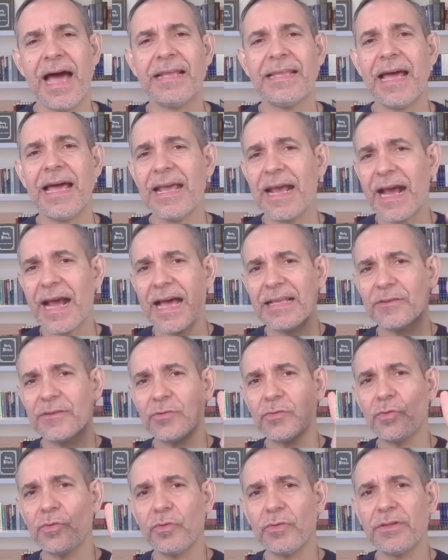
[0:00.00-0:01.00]
And I had
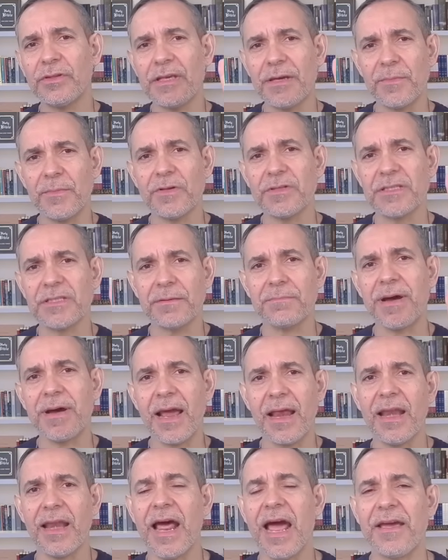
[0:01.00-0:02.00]
two demons in
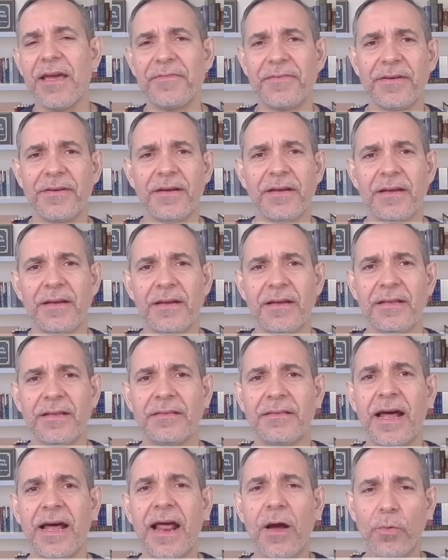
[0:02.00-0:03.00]
my life
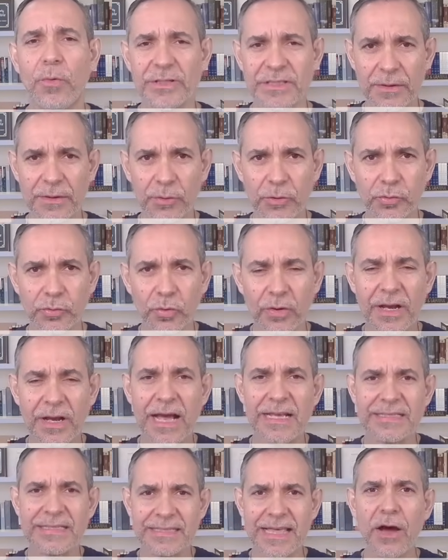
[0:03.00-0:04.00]
that I was able to
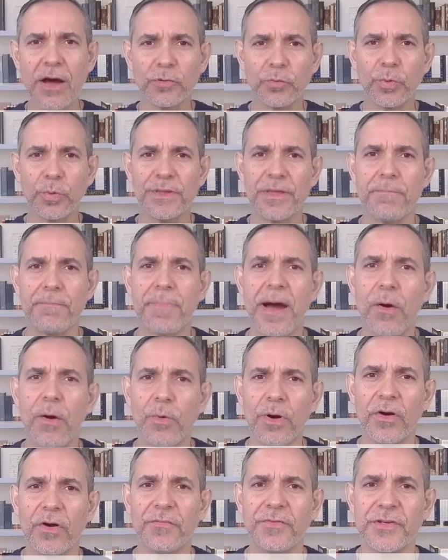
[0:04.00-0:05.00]
cast out with the
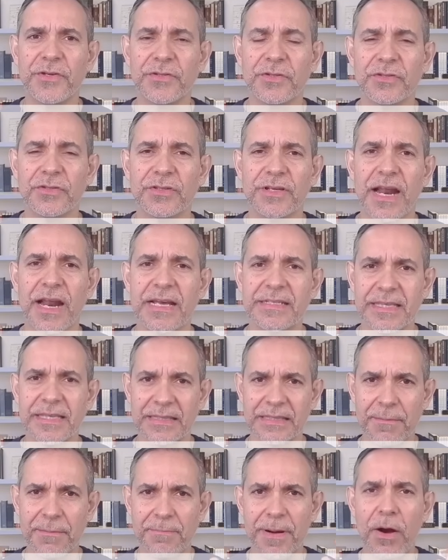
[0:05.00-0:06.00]
power of Jesus
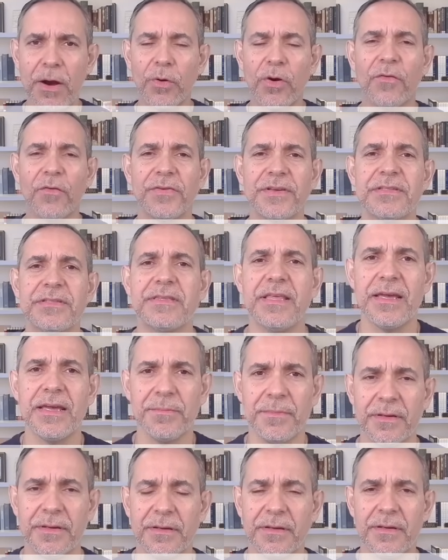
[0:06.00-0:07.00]
Christ and the power of His
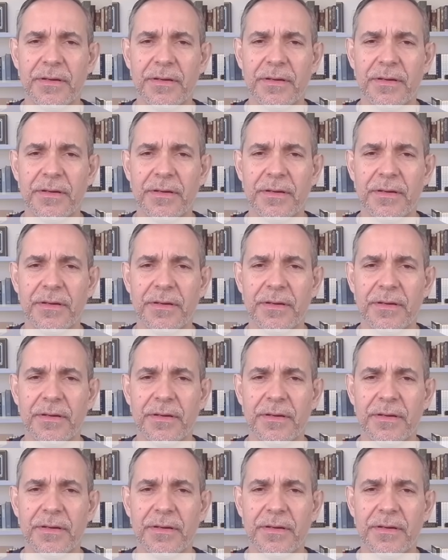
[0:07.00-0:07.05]
name.